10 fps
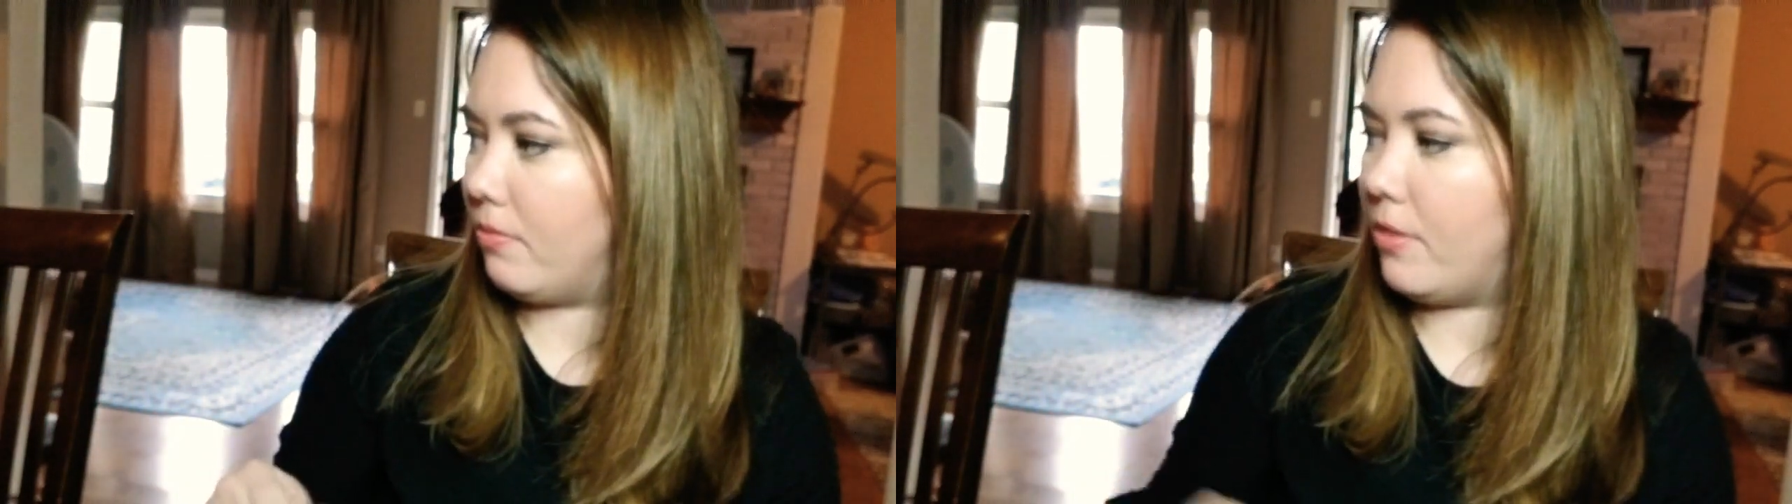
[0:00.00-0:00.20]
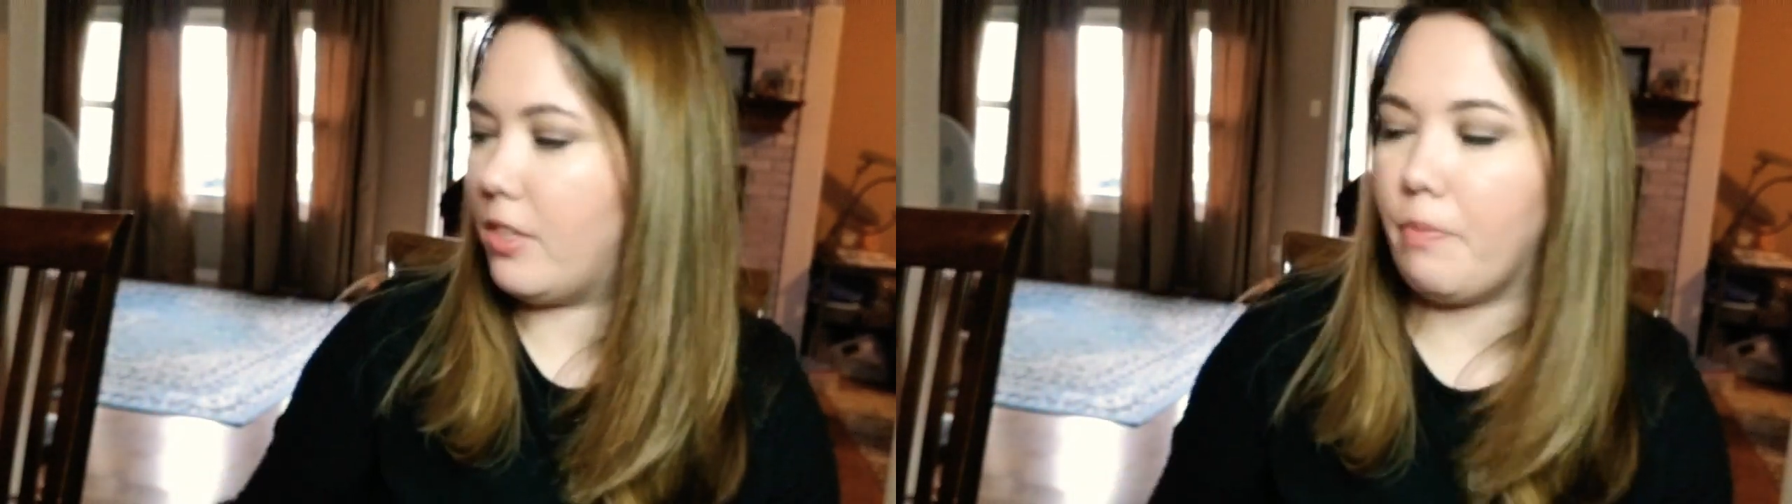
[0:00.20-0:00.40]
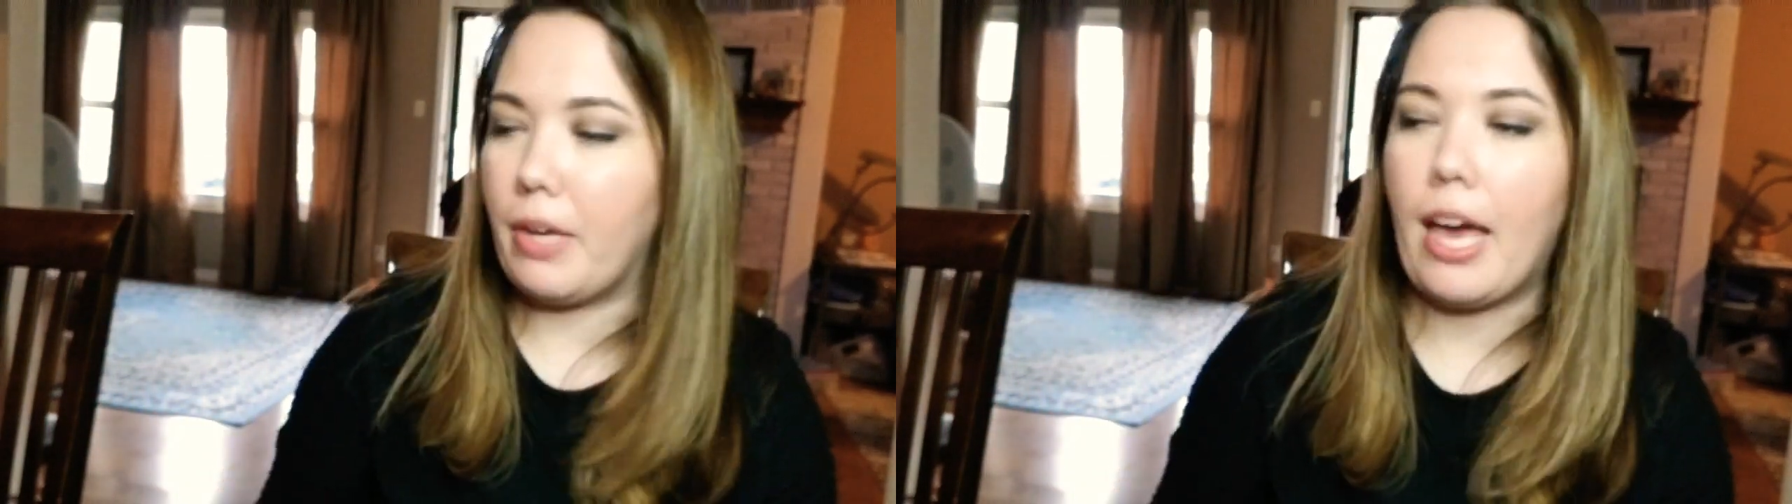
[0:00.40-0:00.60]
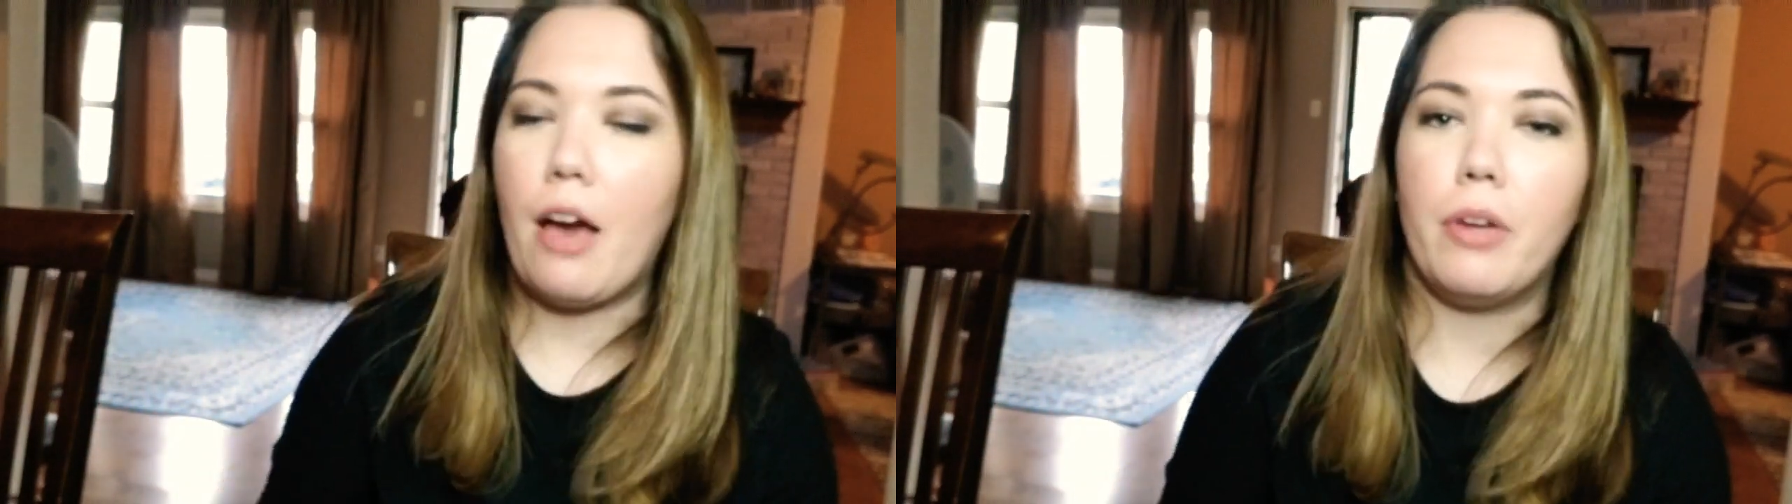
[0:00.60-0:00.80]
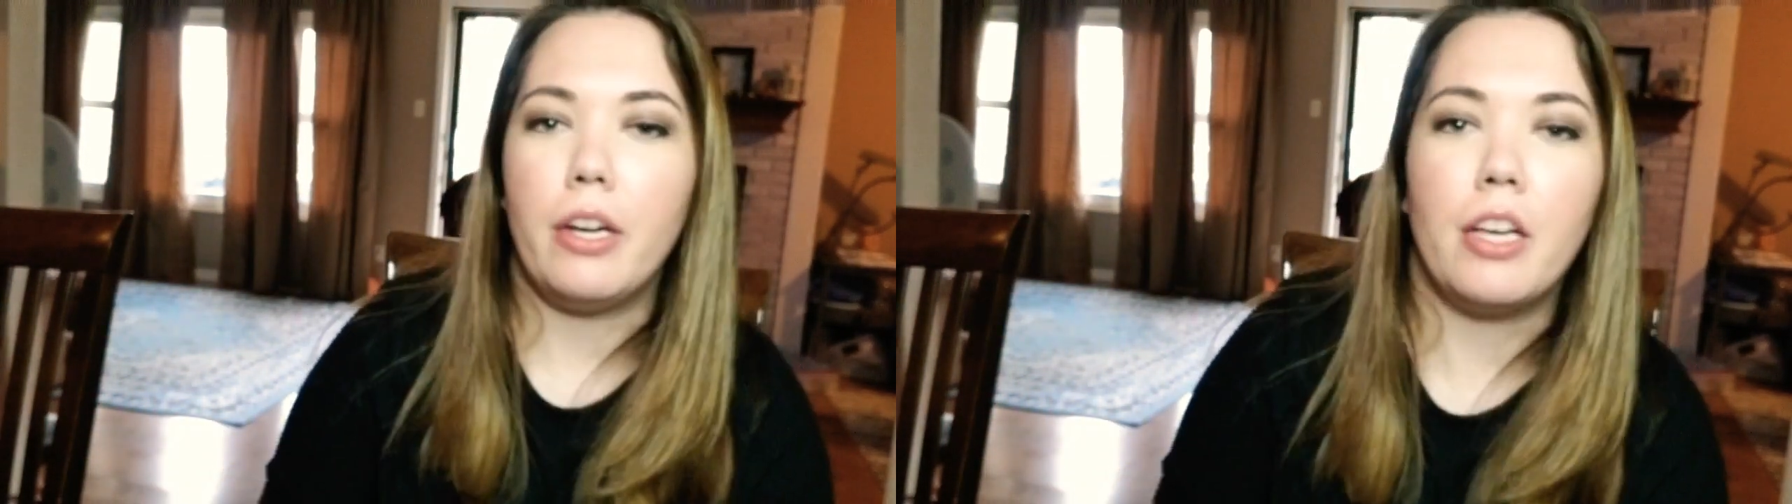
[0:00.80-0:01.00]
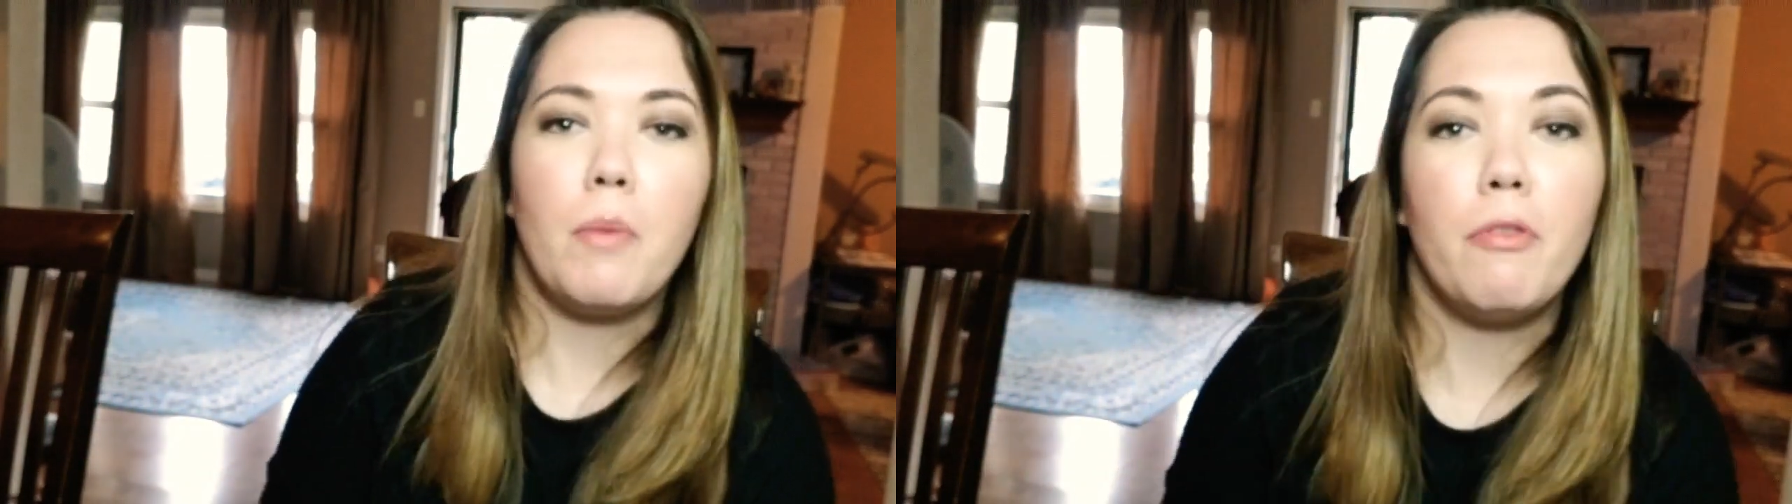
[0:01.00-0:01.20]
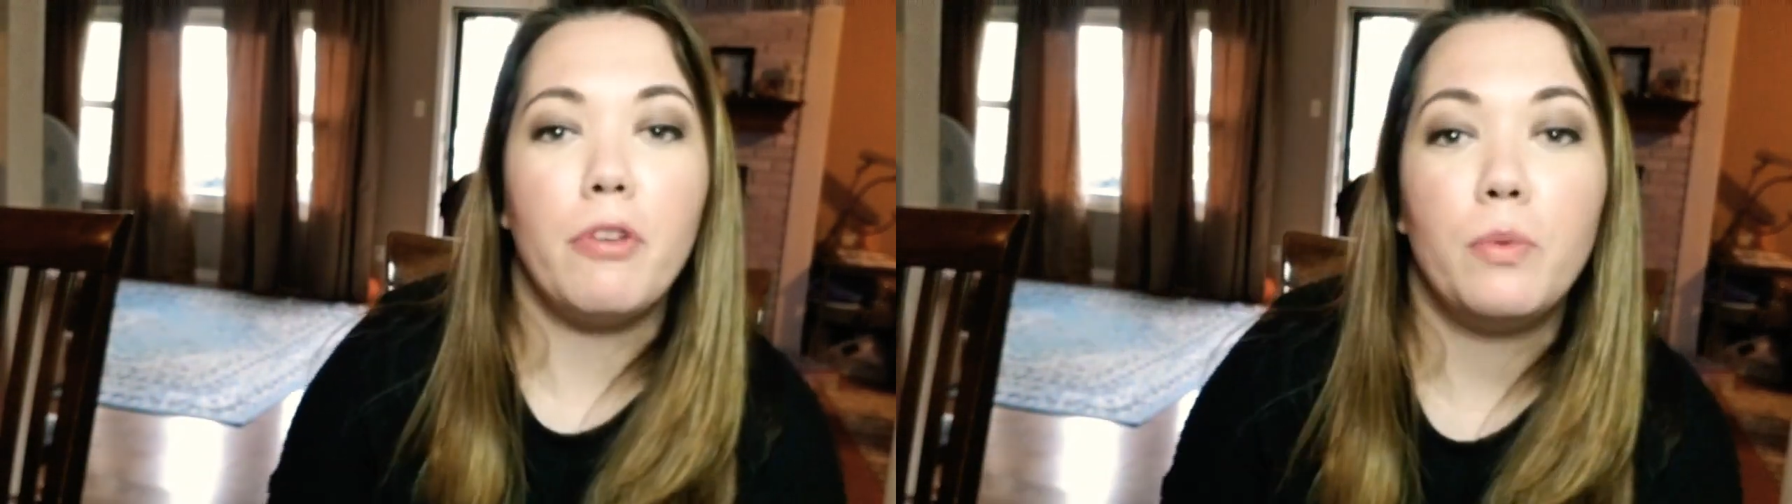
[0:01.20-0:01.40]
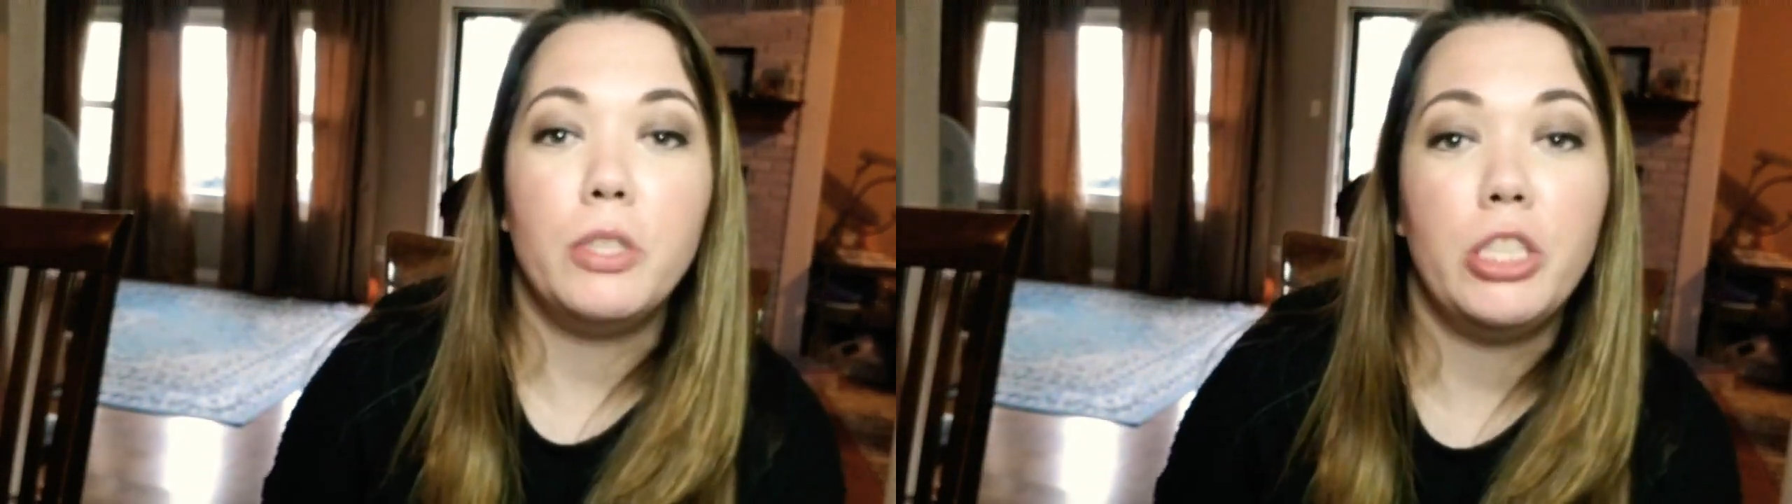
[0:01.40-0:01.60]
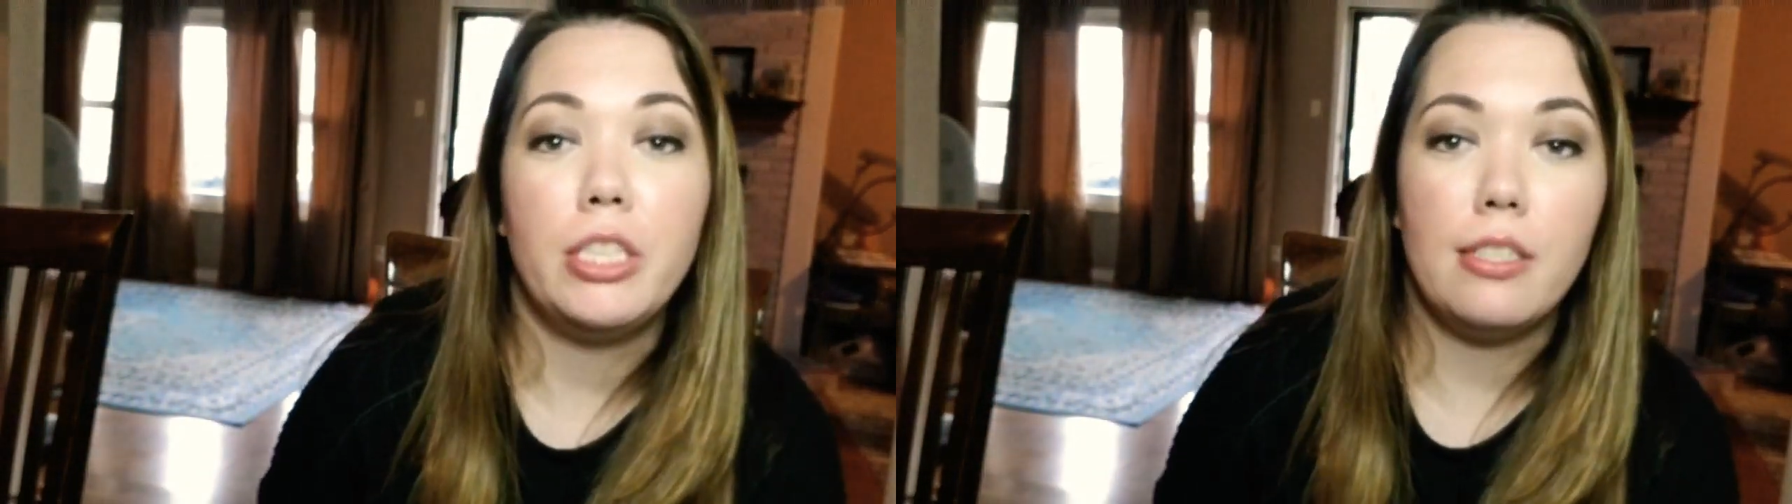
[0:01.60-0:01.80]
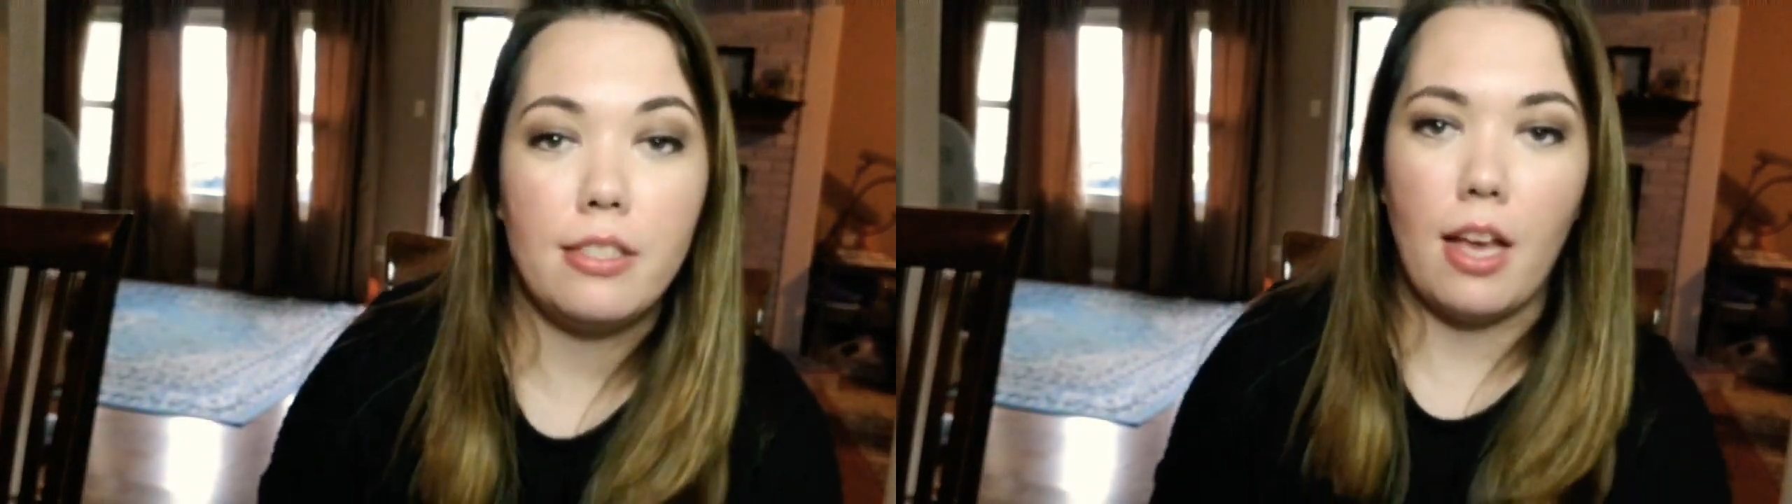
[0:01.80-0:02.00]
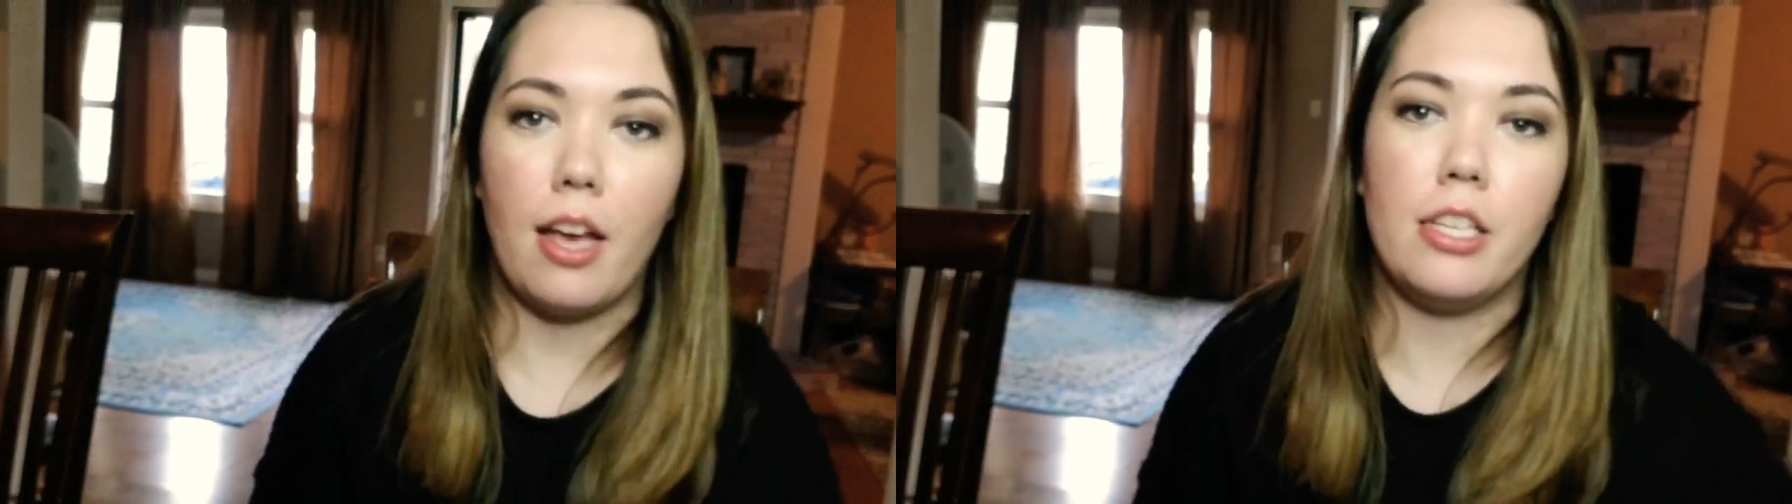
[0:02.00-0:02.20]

Let's see if my cat wanted to come over, which he does not.